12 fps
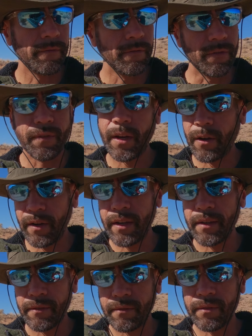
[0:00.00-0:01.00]

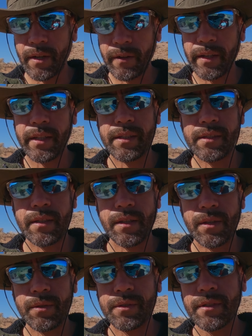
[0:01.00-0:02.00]
very easy to
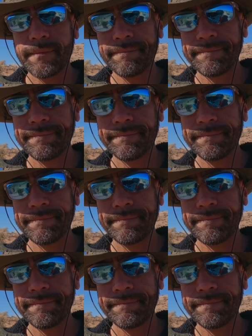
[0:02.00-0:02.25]
use.